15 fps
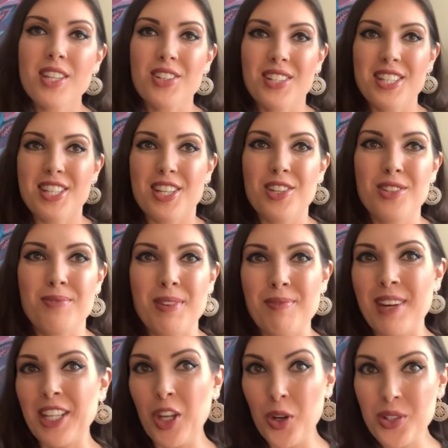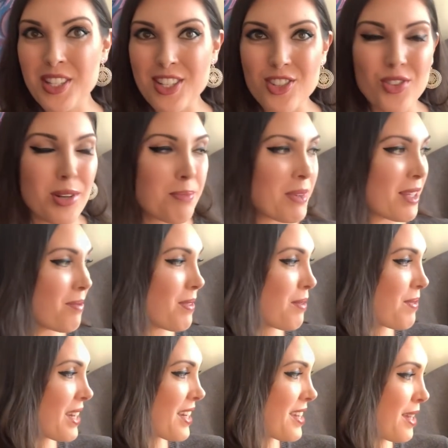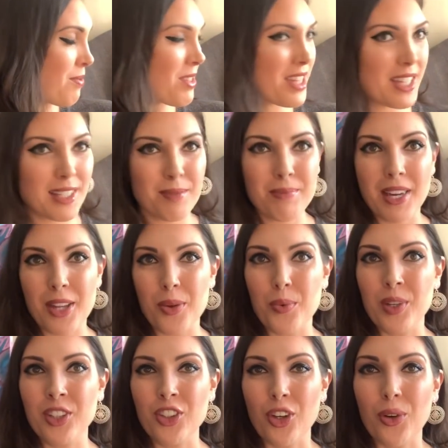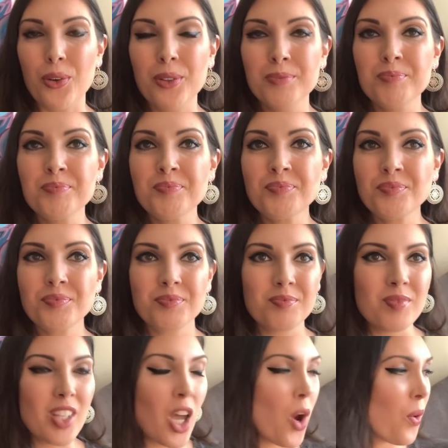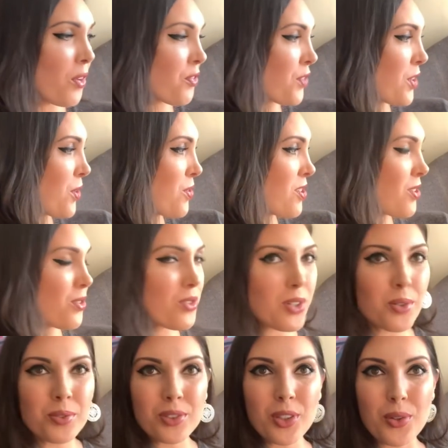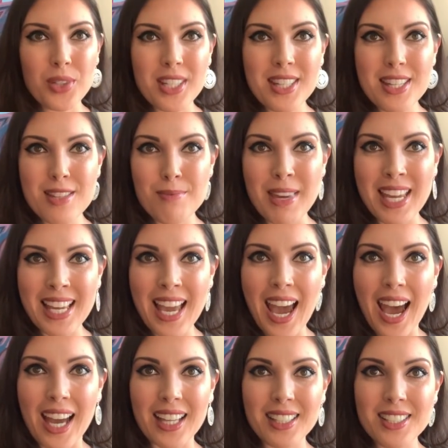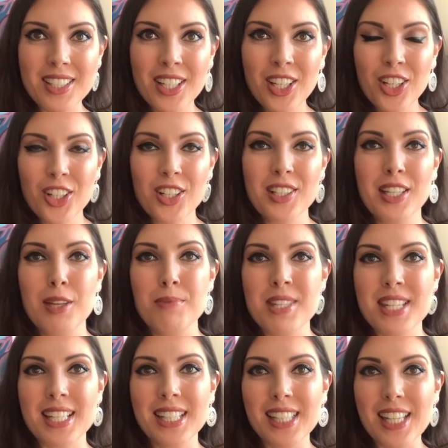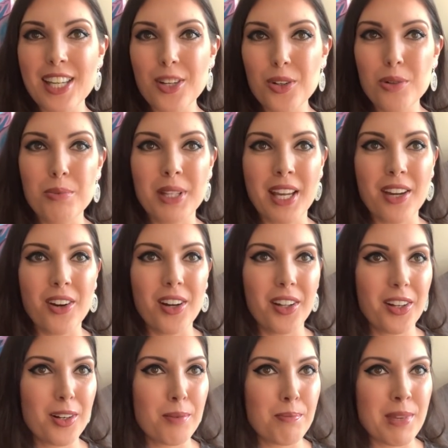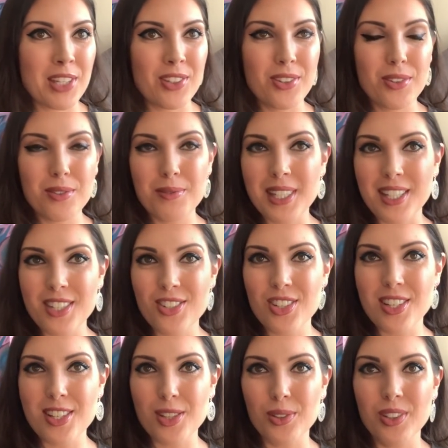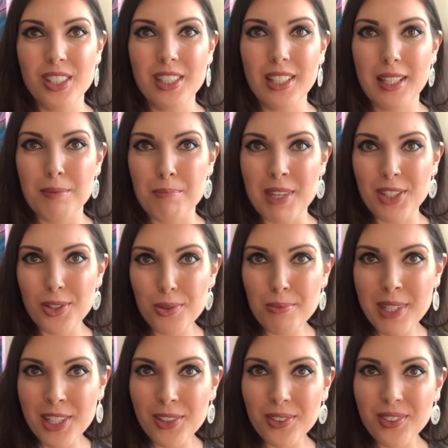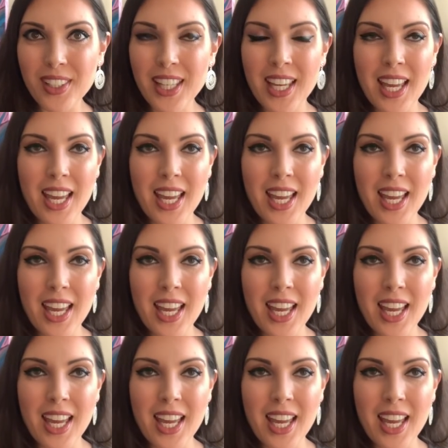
Excuse me, my nose is dripping a bit because I'm sitting by the window. Oh, and for those who don't know, this is my cat. Her name is Cleo, but I call her Minu because she's so little and Minu, Minu.